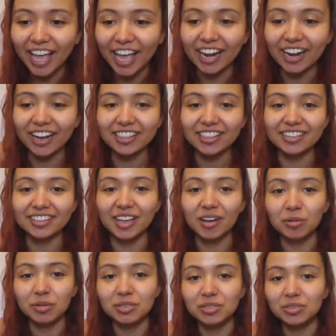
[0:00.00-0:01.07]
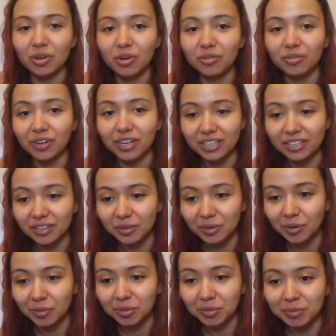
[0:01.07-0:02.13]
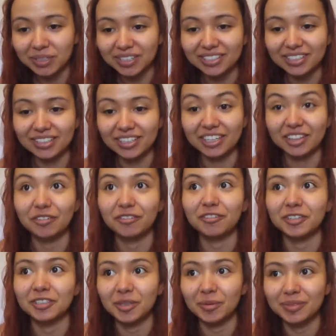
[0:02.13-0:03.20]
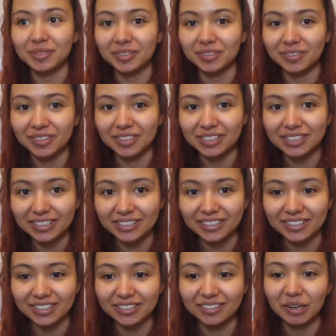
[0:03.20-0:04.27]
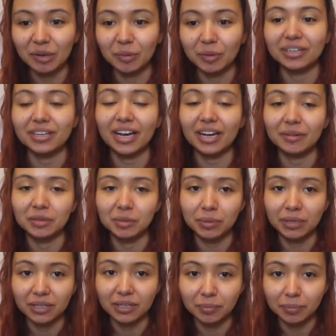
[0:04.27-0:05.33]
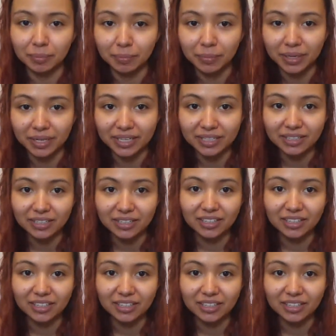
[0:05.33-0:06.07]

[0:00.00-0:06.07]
And I thought that was so fucking adorable because in like the first episode of the season, when Ty was being a butt,